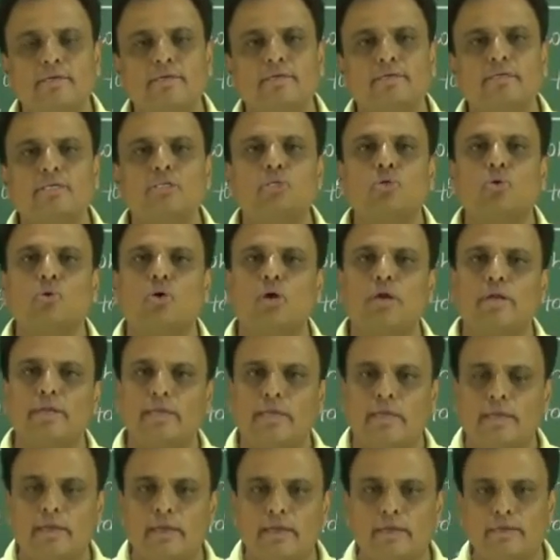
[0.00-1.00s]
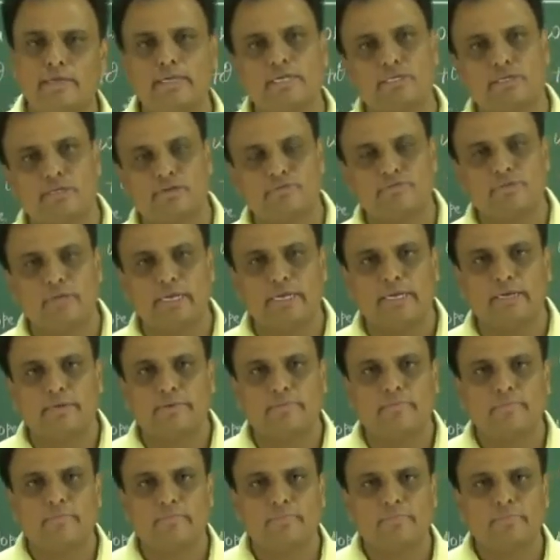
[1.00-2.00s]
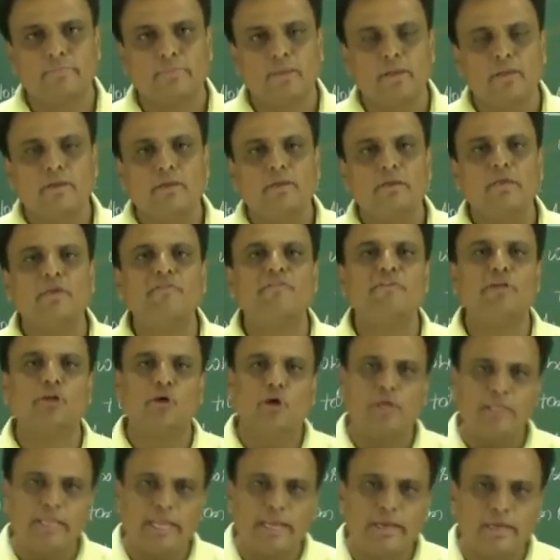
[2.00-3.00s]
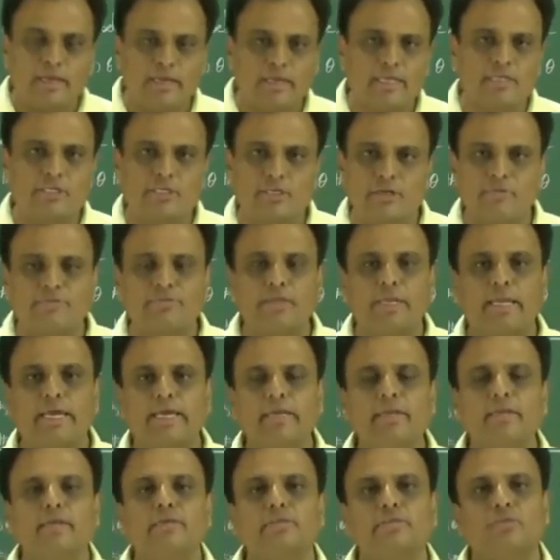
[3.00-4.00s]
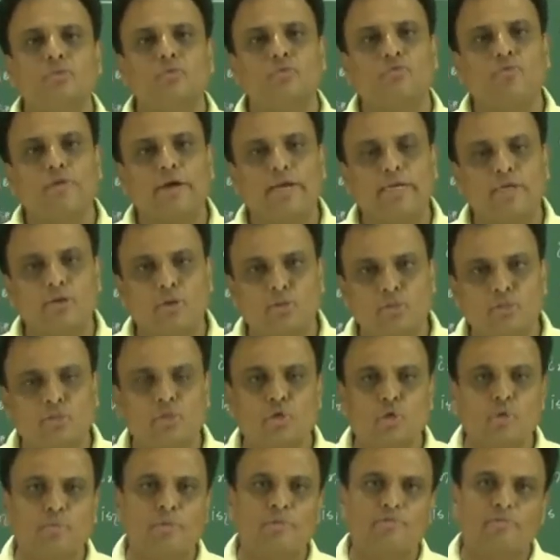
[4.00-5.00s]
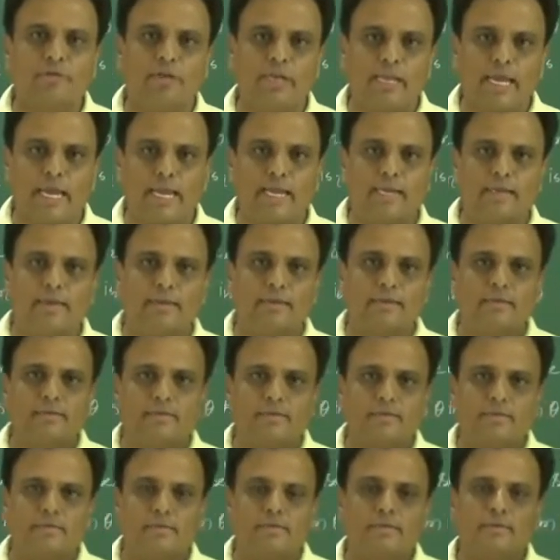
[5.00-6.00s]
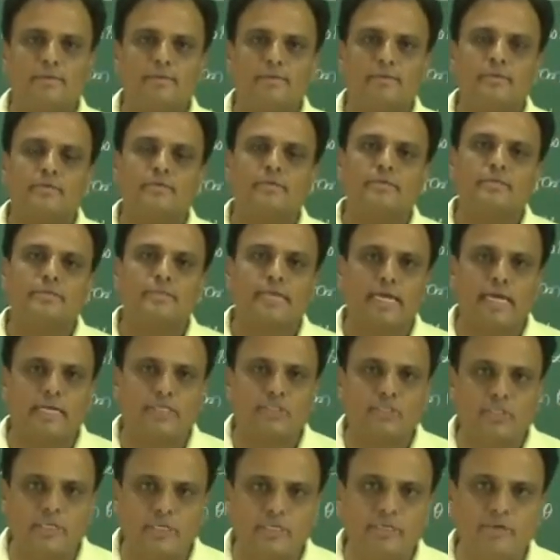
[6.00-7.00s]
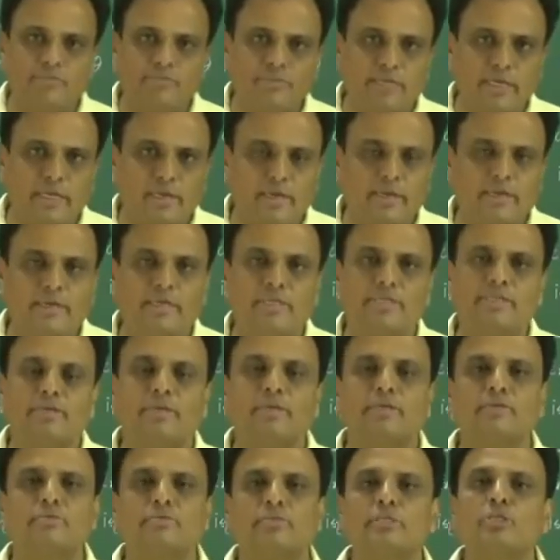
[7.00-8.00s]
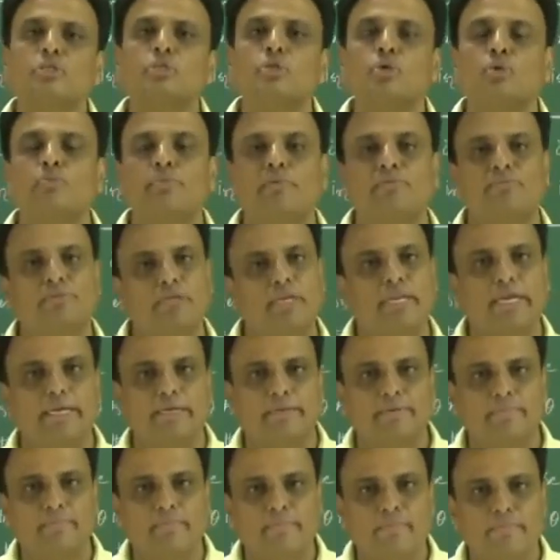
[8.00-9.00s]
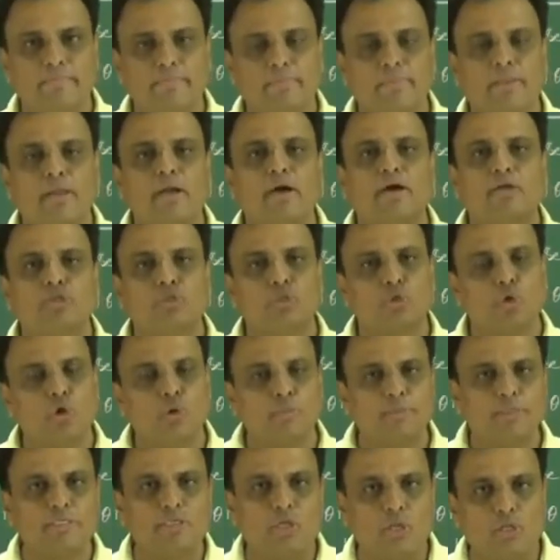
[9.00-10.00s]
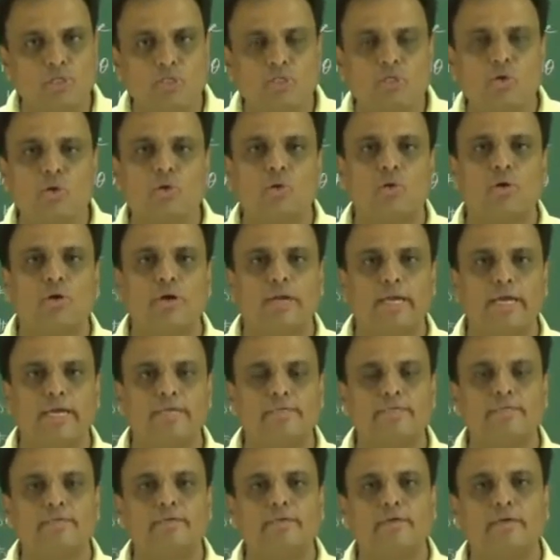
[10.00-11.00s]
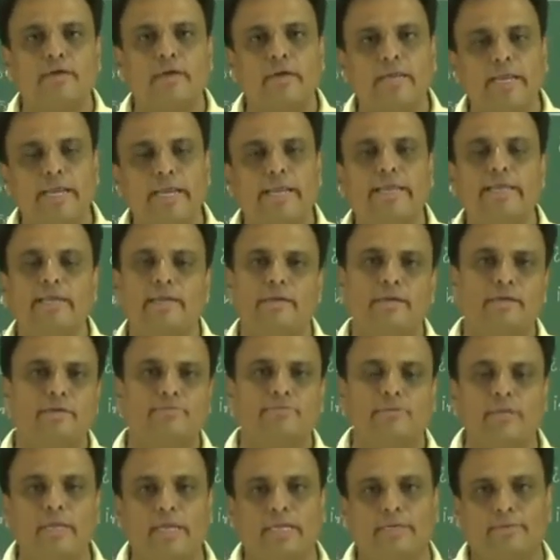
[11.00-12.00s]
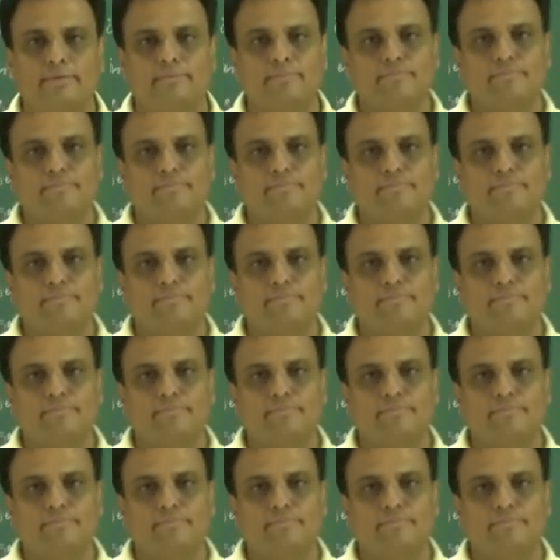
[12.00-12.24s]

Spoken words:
is called inclination of the line. If you know the inclination of the line, to find out slope of a line, tangent of the inclination gives the slope of the line. Our slope is also called as gradient of the line.